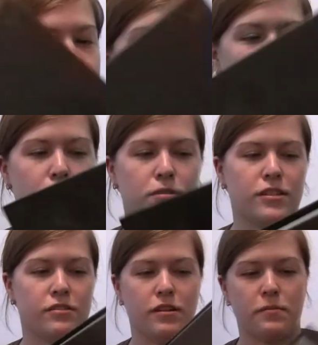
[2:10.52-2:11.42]
That was
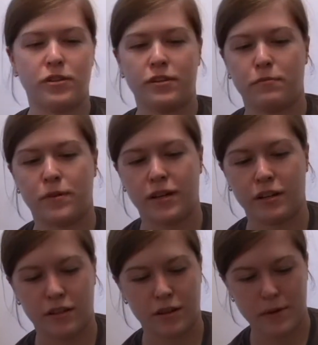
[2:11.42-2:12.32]
extremely brief, but I don't
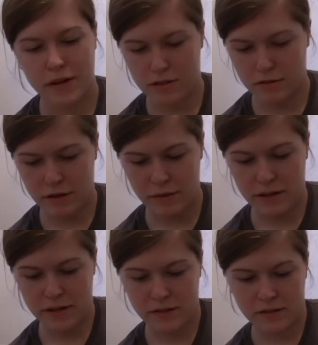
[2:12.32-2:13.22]
think I'll be able to do any
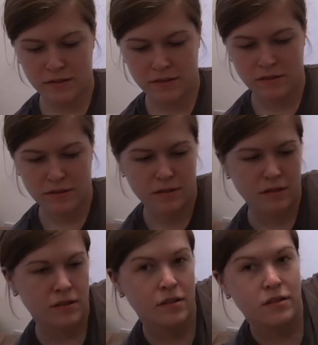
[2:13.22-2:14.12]
better.
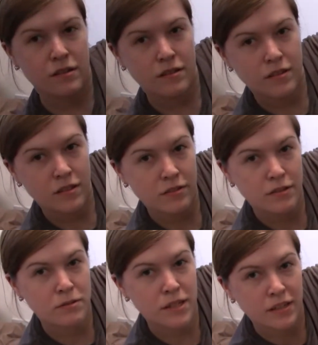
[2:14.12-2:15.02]
So do this
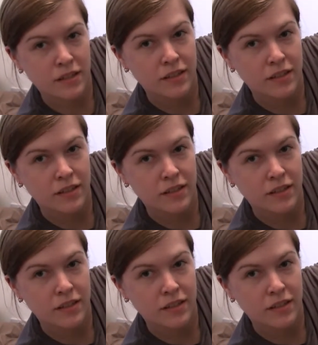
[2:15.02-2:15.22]
way,